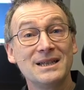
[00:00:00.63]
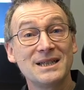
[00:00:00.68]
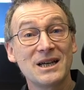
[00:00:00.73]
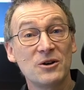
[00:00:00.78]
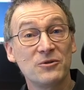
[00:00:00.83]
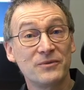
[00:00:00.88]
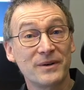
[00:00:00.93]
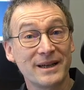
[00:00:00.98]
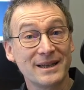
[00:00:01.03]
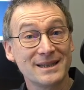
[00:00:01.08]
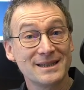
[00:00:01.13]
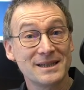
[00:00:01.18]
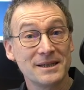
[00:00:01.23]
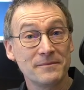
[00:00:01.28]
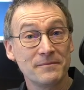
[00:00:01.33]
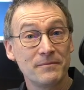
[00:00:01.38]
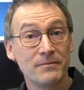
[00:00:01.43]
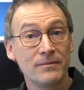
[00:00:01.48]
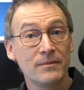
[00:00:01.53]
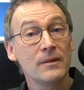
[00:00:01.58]
Ciao friends,
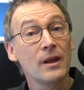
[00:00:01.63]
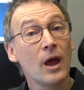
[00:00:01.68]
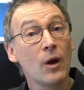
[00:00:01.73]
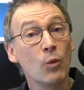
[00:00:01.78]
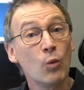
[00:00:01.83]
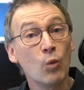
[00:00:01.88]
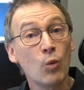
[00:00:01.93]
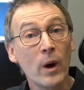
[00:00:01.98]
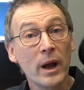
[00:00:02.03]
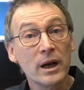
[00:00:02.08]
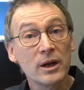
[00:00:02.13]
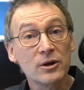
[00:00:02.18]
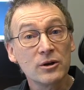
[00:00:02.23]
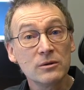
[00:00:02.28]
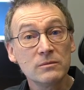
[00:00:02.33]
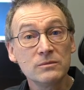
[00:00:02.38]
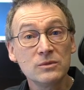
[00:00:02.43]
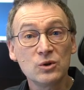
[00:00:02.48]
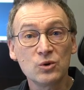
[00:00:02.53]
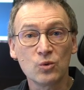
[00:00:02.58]
and
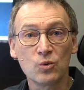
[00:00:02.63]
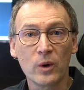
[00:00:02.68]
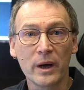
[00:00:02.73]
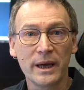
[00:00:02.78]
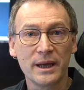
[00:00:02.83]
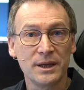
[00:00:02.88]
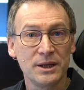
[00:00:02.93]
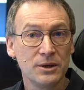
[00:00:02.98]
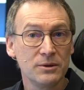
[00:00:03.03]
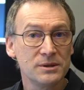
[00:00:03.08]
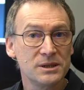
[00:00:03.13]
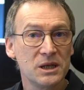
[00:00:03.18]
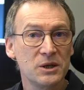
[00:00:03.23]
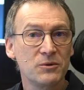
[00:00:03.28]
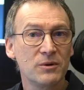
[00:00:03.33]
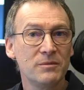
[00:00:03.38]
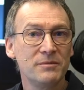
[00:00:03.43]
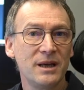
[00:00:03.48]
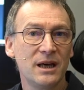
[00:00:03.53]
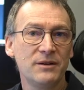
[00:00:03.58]
welcome to a new
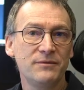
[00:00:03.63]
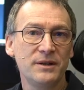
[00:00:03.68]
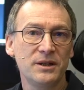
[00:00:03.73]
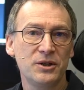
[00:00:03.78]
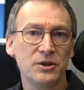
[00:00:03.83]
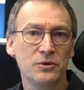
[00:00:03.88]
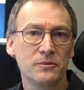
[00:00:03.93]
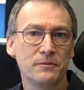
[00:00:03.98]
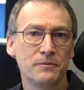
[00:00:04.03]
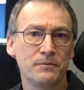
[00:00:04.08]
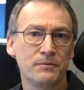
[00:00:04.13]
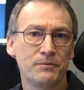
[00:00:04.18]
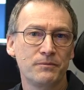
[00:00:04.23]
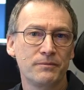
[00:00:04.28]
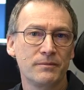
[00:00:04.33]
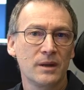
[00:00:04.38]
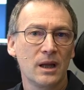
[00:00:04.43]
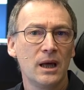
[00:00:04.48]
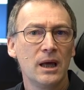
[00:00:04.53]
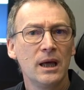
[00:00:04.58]
SQL BI video.
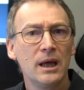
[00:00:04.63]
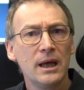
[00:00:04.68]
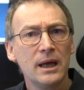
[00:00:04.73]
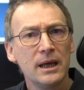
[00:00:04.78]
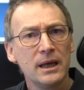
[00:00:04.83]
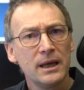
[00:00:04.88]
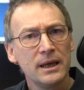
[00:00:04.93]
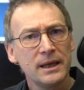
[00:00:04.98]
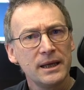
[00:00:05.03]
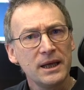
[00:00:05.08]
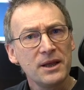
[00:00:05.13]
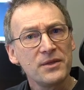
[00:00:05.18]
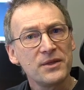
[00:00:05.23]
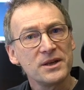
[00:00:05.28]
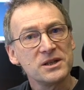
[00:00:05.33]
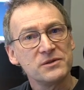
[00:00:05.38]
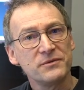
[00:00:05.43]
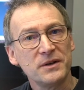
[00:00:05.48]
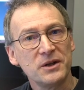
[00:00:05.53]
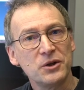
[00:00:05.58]
In
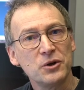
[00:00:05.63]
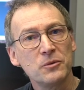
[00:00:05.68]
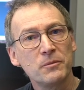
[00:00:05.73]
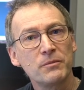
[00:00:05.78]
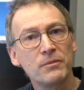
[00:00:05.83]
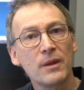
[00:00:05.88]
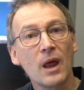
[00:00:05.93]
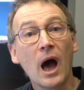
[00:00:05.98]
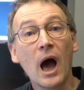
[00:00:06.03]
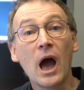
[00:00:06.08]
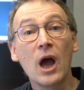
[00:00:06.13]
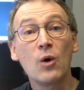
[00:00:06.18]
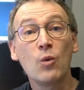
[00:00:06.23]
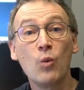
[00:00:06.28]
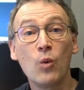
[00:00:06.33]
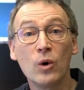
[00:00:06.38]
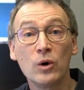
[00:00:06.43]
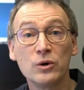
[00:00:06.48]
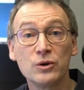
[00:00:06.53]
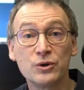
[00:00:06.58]
this video, I
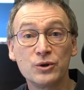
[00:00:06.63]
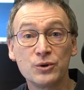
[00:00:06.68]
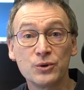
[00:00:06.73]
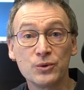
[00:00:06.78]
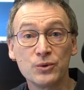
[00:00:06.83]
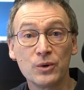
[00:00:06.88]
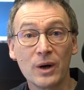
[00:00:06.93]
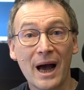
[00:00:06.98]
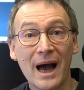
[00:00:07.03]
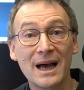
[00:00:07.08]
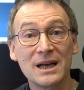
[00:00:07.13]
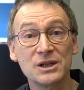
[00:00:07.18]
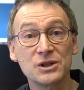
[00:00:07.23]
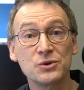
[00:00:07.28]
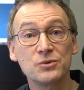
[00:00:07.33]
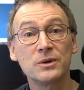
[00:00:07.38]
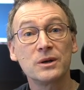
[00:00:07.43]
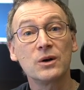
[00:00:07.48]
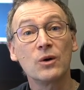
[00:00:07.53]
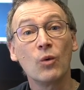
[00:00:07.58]
want to
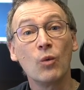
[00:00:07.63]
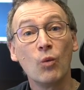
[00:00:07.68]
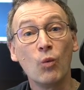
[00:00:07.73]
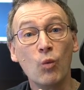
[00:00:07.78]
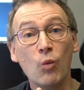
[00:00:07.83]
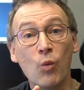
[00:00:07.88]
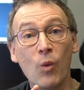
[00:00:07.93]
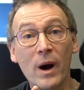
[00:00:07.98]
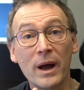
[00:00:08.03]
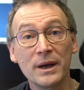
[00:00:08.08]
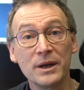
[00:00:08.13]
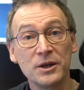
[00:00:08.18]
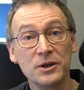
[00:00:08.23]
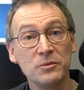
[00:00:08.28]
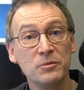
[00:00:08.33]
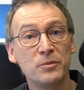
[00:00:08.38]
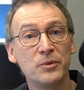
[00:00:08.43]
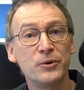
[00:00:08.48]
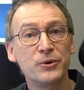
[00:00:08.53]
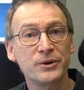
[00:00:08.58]
answer one
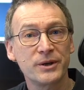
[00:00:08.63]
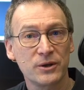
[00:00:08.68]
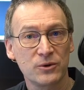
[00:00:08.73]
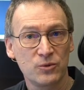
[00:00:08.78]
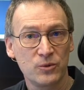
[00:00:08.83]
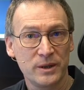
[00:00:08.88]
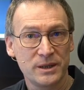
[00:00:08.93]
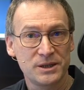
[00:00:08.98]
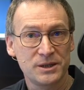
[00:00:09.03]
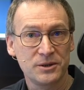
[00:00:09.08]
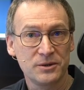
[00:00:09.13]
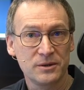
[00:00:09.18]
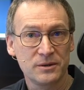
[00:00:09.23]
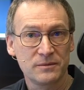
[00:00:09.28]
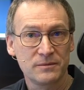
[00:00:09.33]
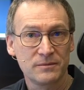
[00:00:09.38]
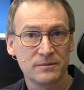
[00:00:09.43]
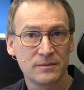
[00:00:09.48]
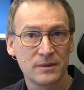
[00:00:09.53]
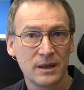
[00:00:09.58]
important question.